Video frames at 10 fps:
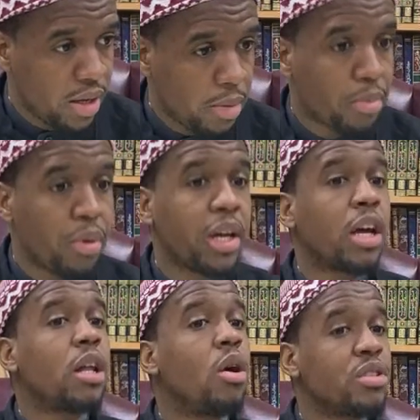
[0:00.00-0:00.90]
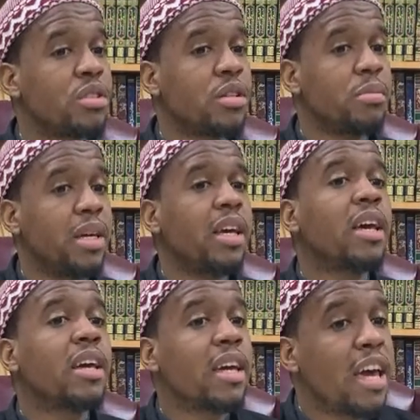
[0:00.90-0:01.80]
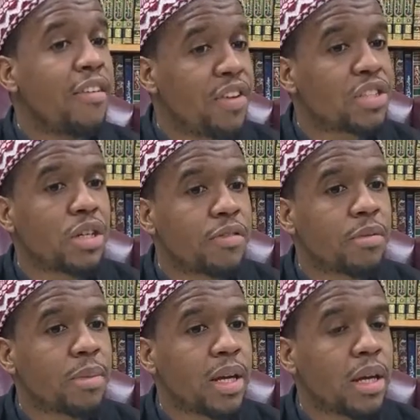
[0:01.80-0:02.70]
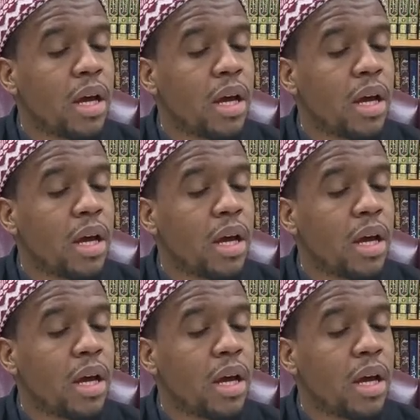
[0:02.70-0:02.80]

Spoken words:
Bring it closer to me if it's good for me.